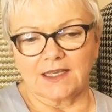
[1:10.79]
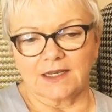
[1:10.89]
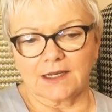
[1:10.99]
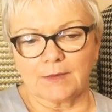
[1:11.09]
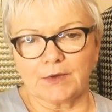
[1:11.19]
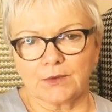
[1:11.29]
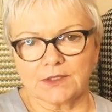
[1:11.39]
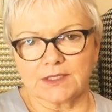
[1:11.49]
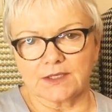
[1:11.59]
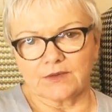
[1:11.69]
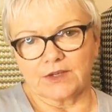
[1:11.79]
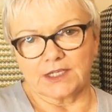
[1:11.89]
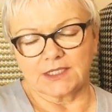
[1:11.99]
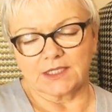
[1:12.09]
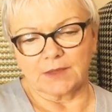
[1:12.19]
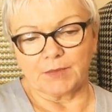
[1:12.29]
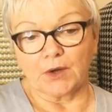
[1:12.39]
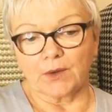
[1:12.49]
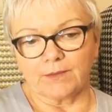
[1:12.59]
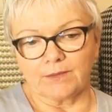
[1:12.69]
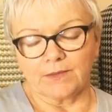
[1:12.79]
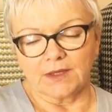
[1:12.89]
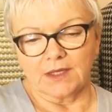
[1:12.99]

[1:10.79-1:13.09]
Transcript: a couple of words and read a poem